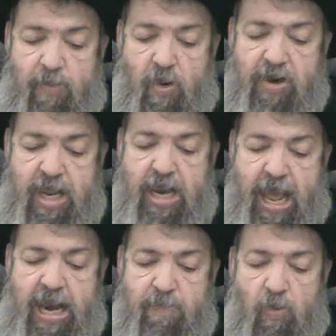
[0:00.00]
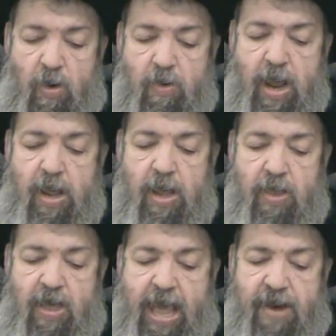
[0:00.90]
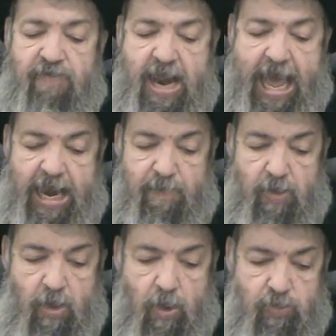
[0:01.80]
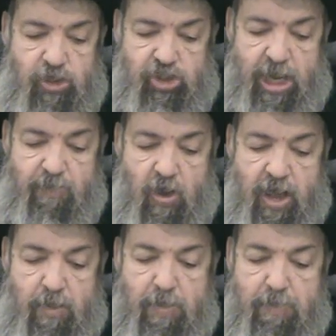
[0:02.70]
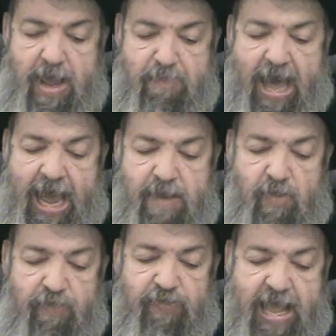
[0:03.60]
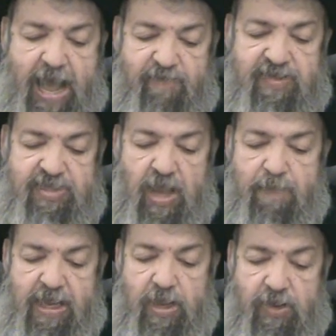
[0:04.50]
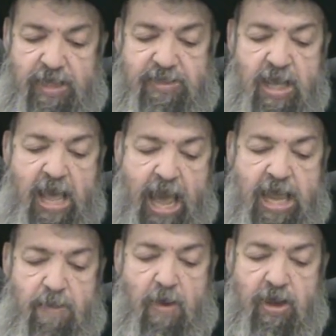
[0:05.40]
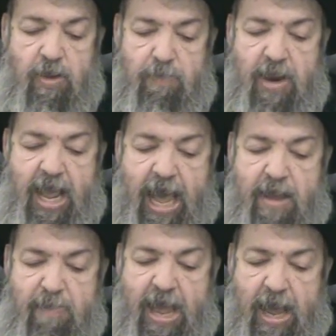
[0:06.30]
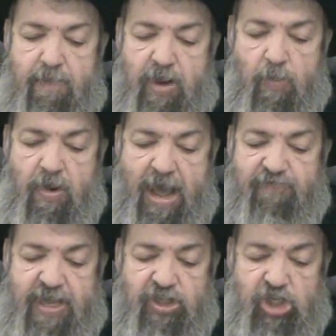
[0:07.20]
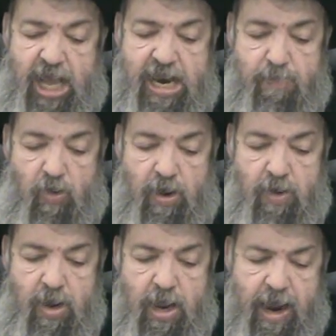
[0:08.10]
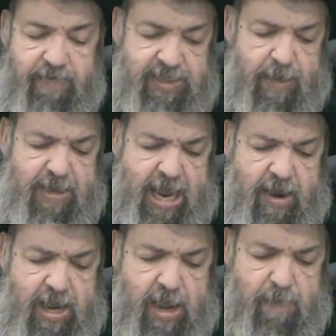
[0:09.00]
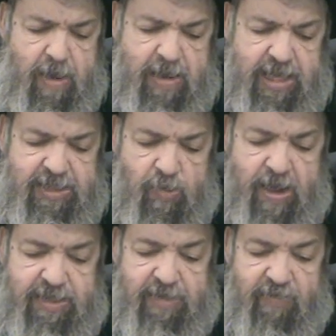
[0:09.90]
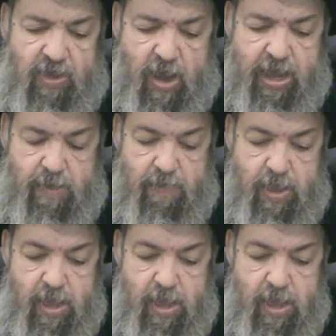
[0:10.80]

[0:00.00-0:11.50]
won't eat anymore the head of an animal. Or if they have a stomach illness, they won't have kishke anymore. That's the ways of the Goyim.